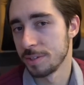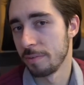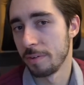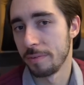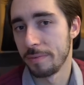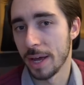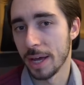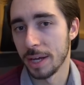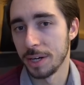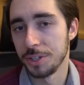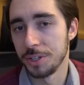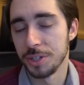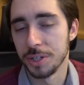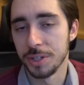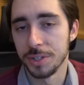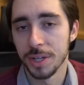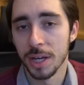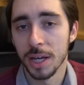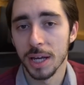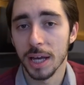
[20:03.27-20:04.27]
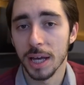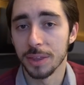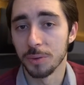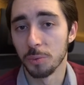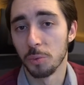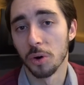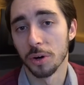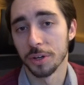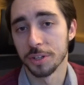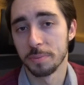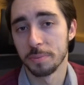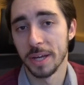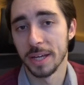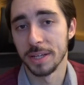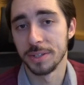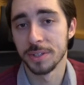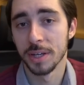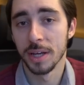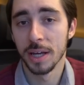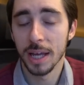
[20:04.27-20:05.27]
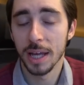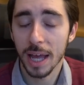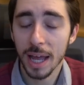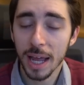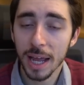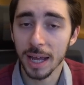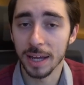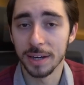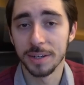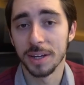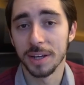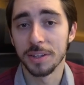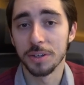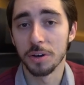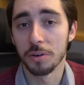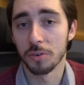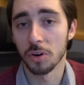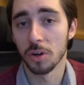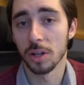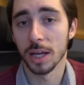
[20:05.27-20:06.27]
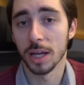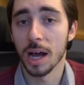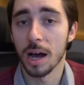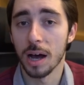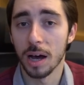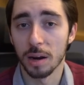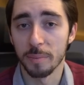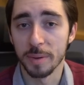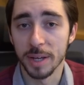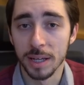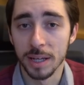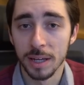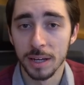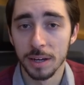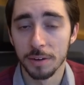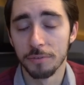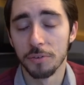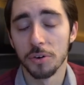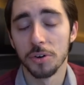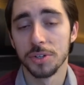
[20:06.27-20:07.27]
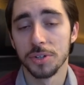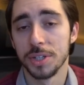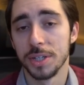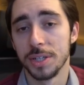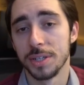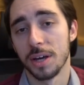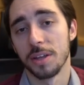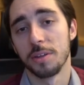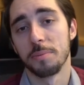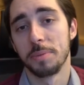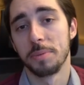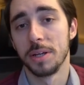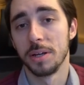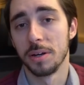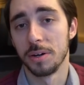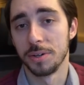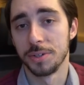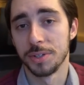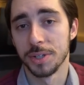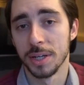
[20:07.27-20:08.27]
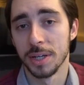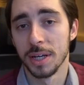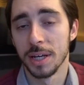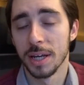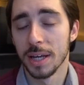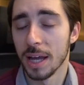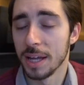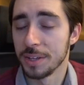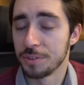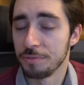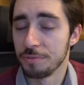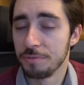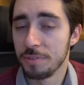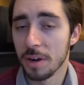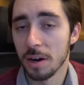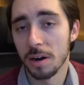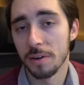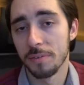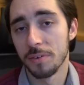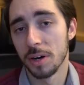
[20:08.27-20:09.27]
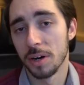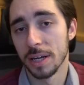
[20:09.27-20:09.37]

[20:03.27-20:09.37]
advantages in the workspace and in the overall economy versus other peers. It's very, very